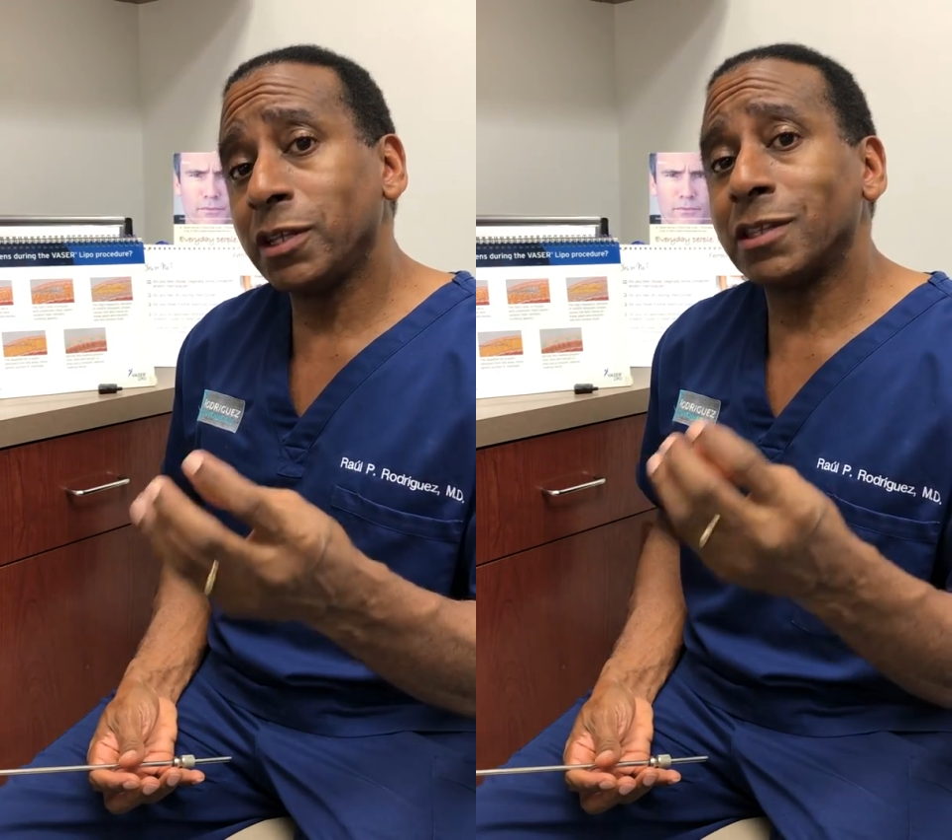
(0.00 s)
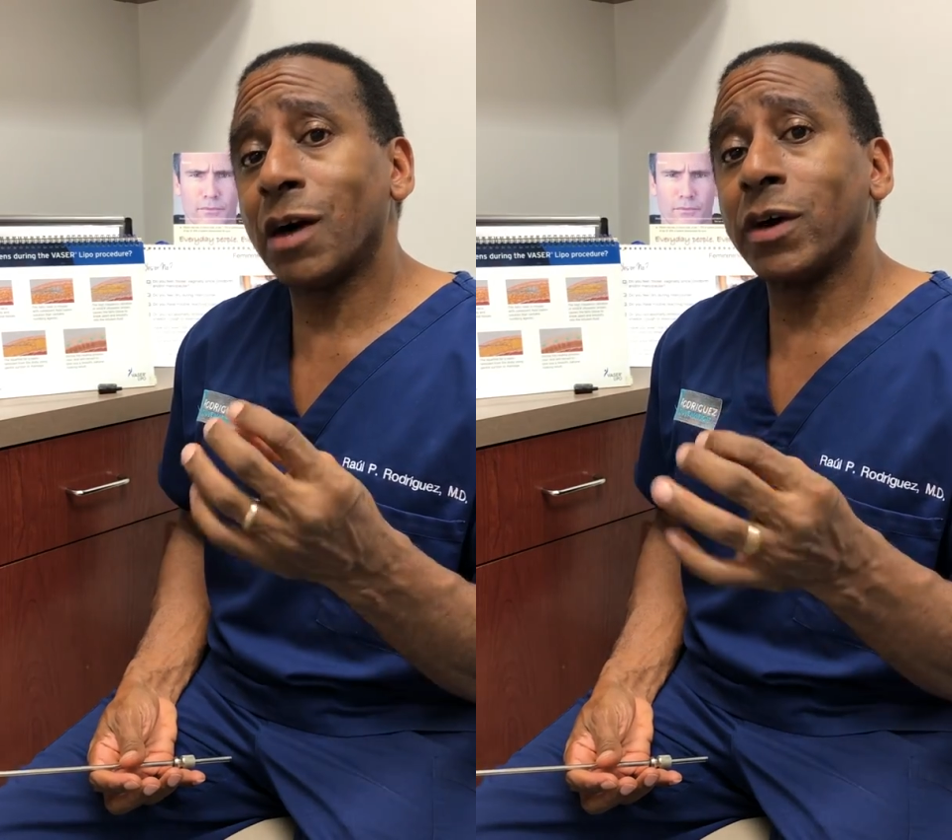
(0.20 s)

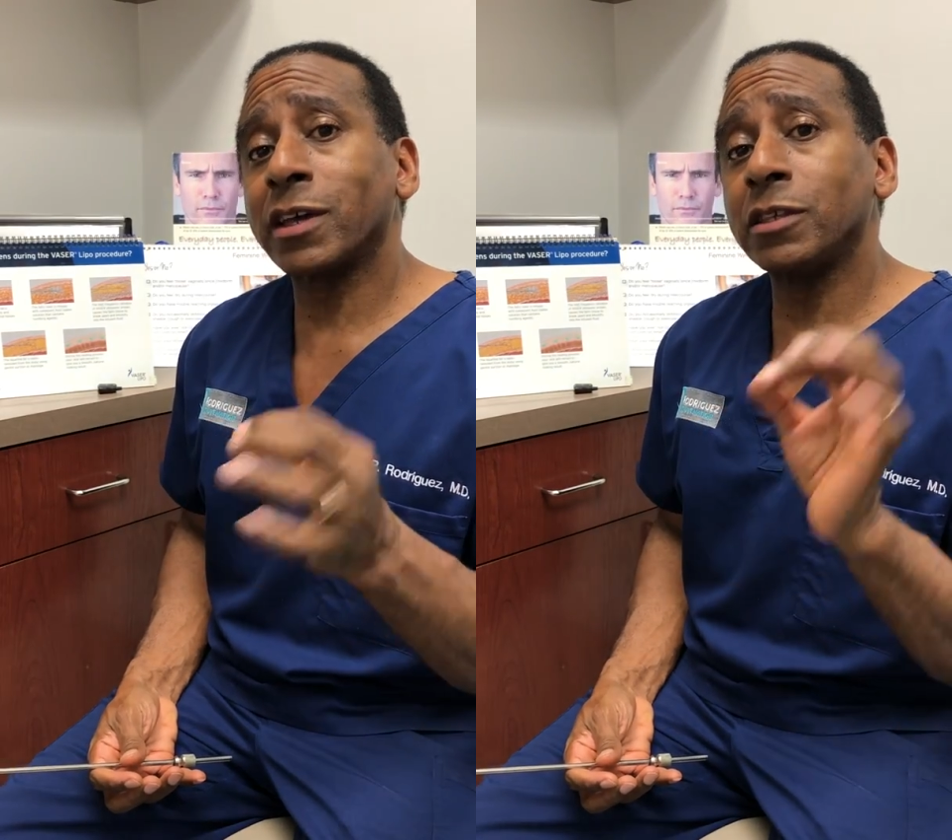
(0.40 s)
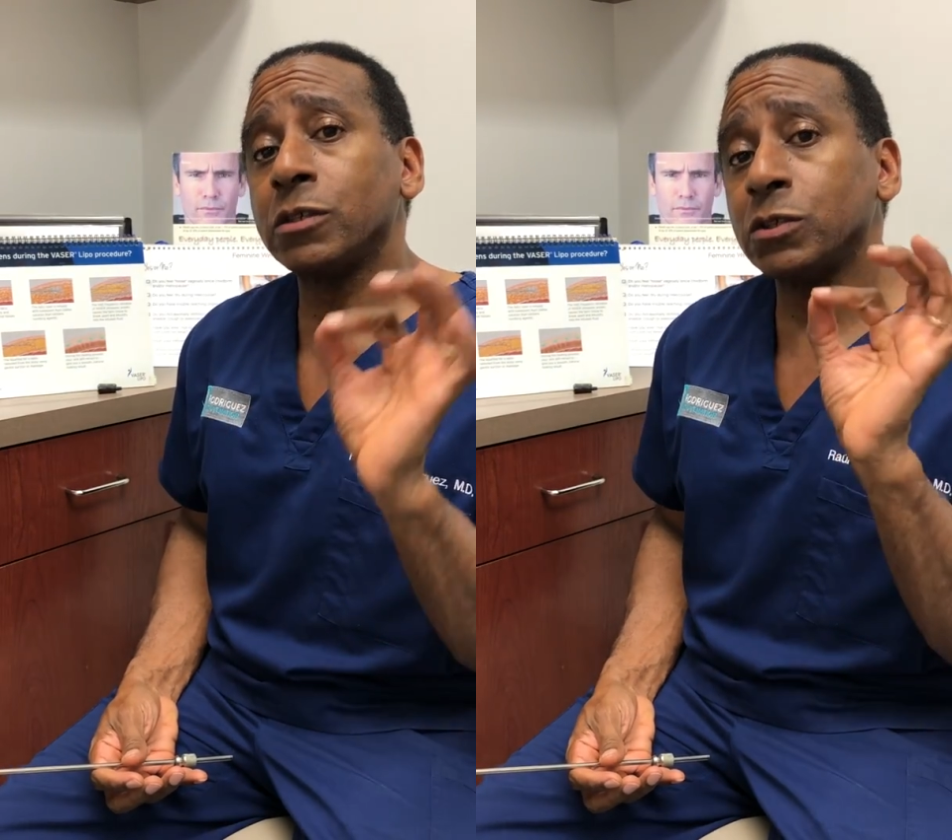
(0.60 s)
now I
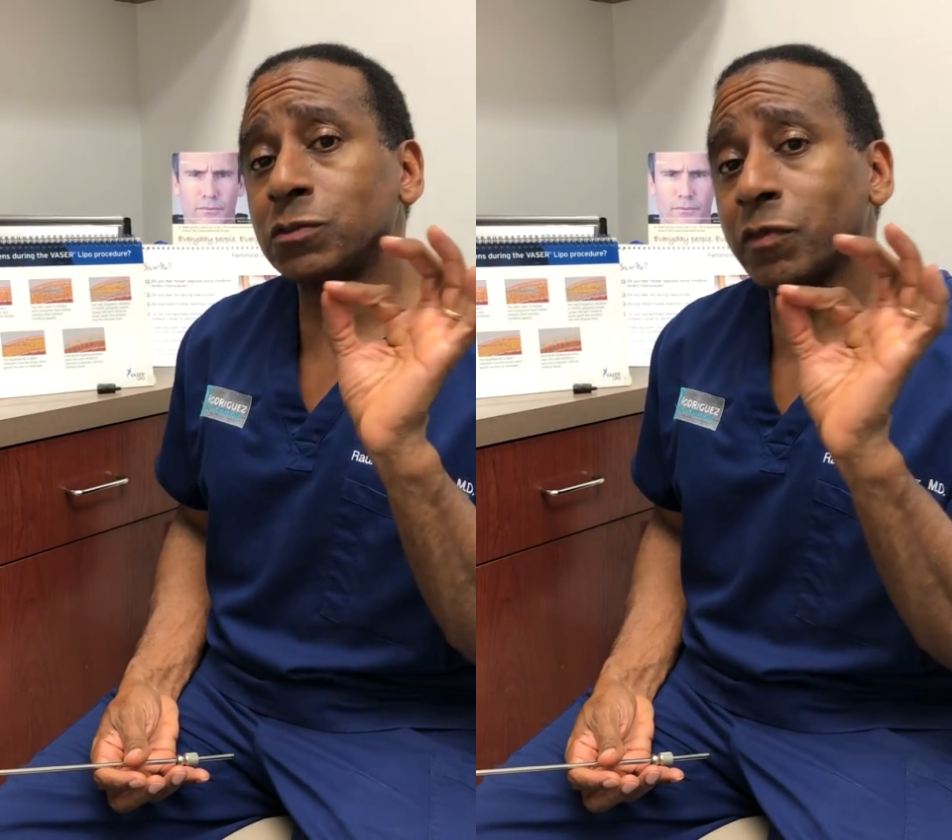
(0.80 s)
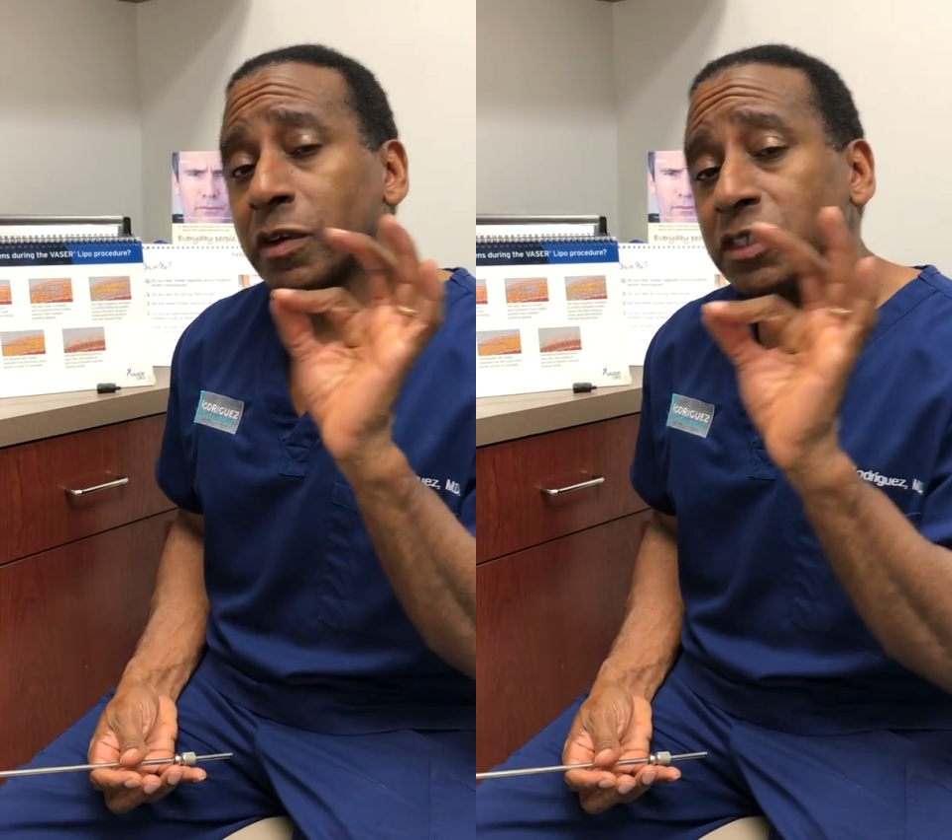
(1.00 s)
can use
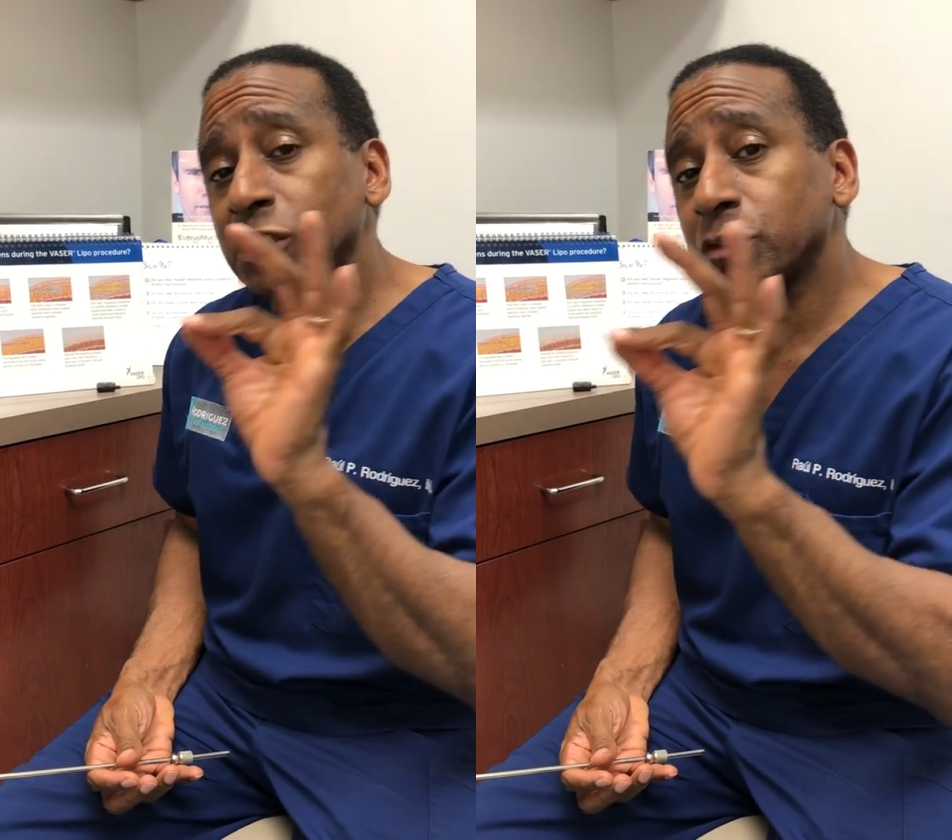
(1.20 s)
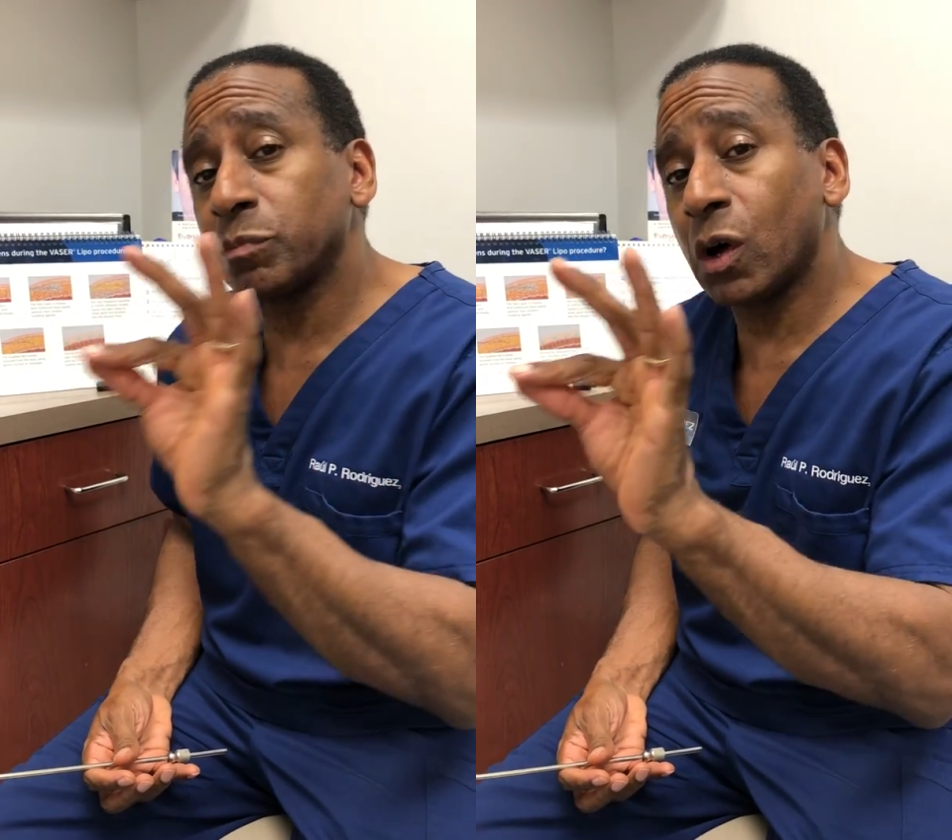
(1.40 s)
very
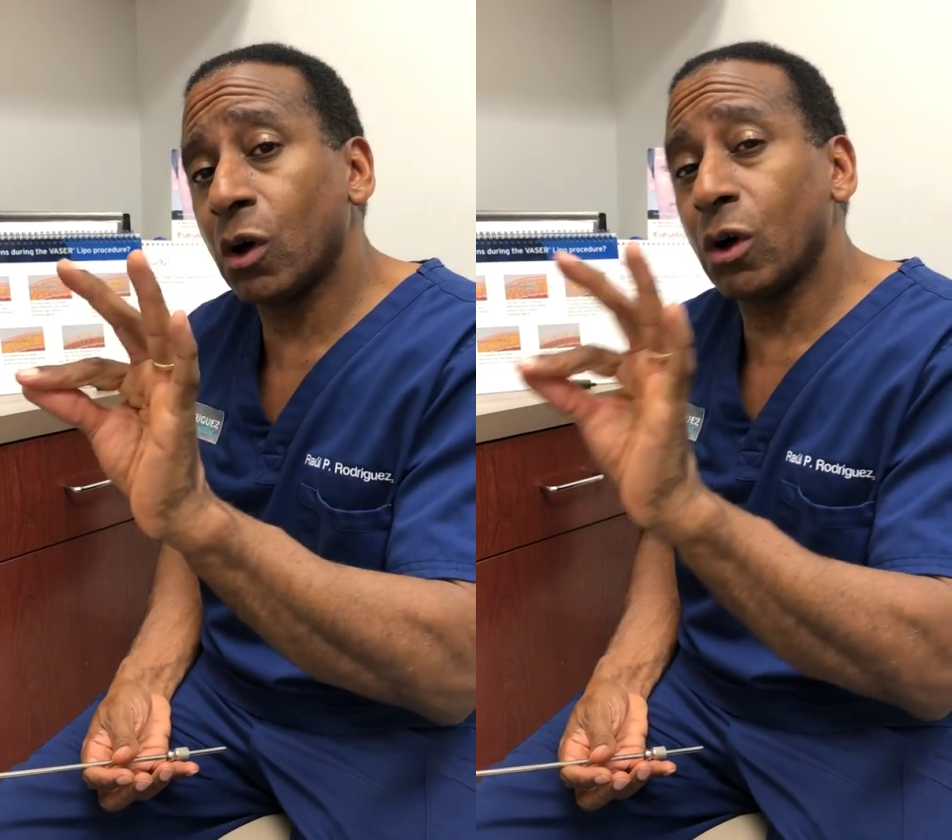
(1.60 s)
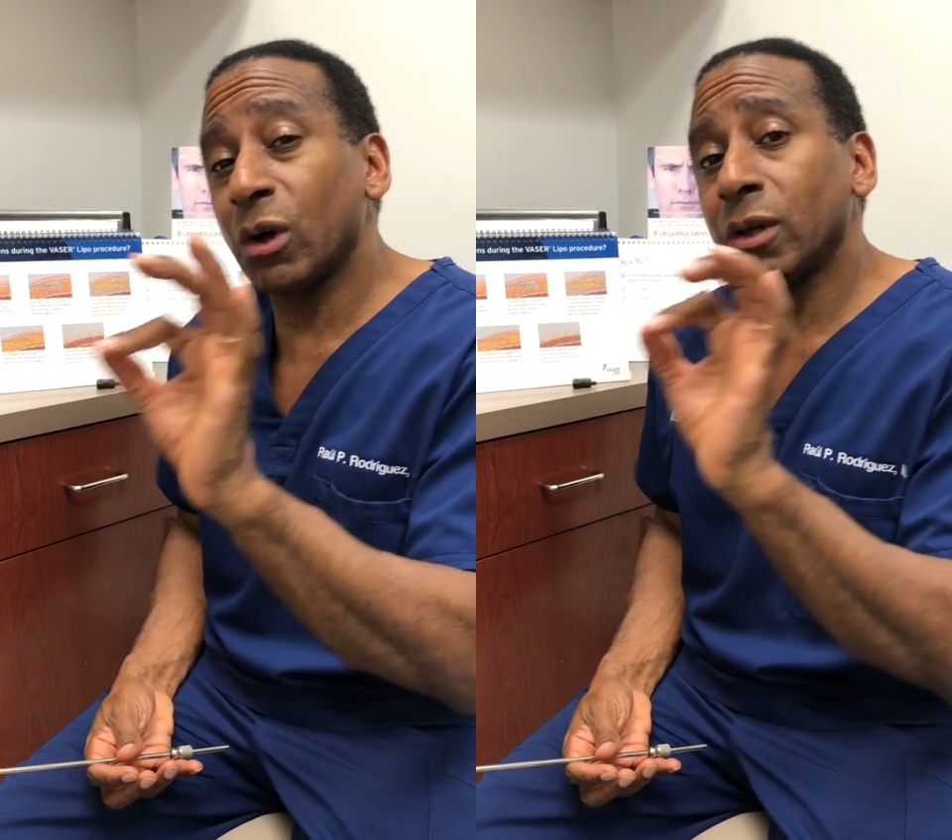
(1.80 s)

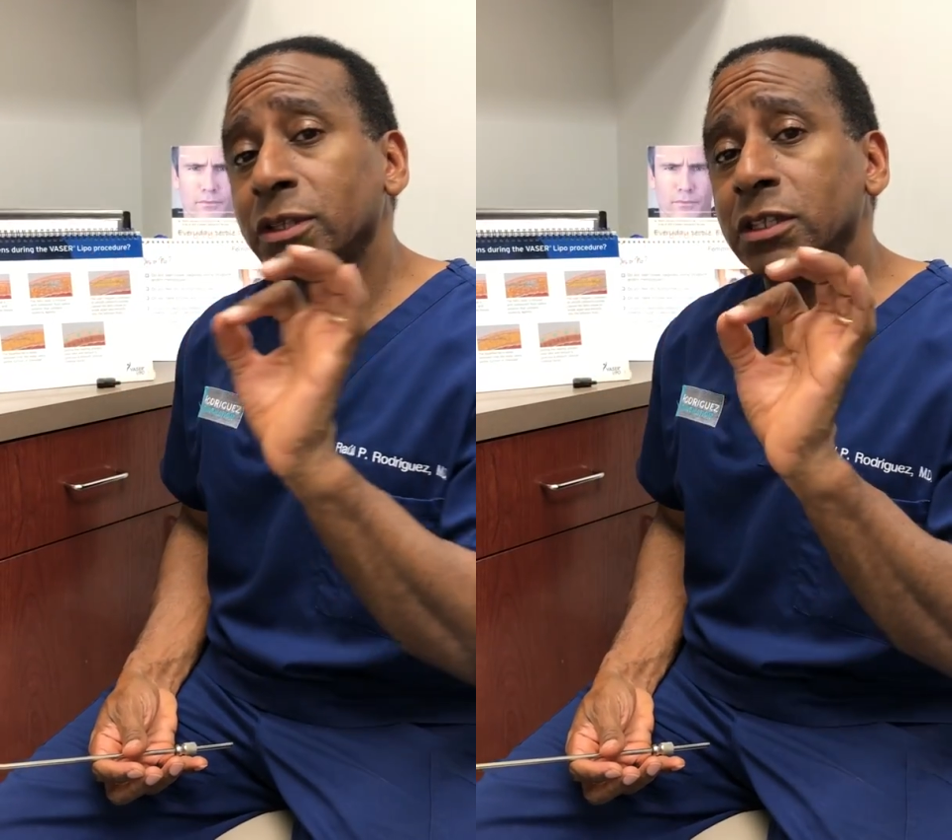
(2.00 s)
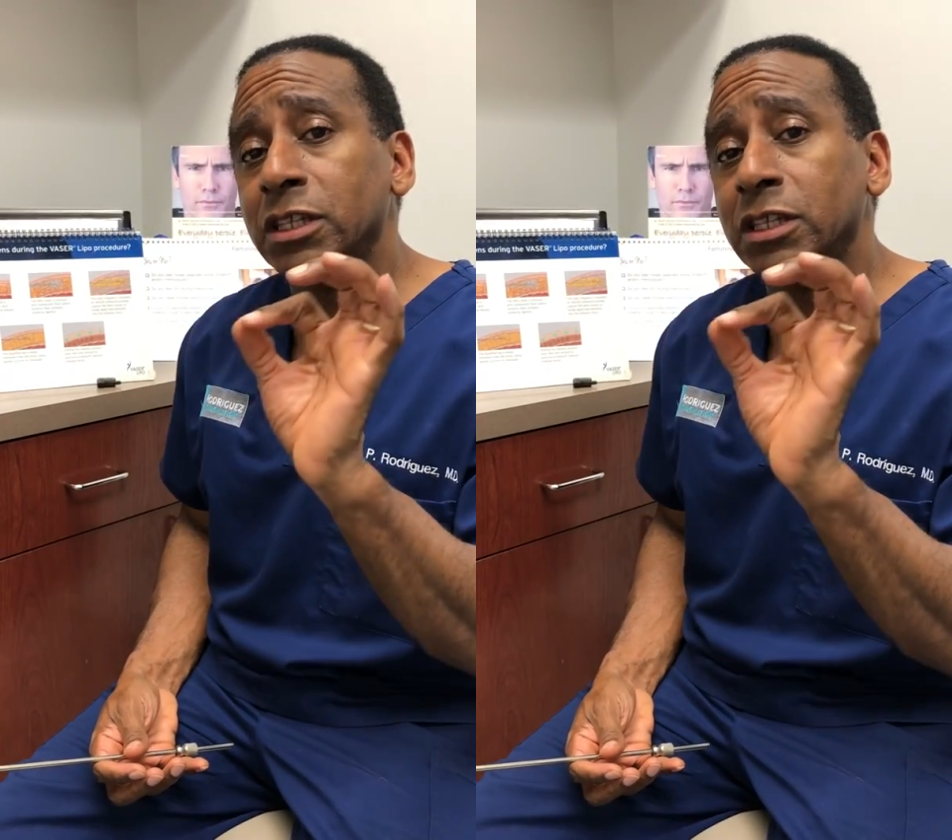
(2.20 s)
small,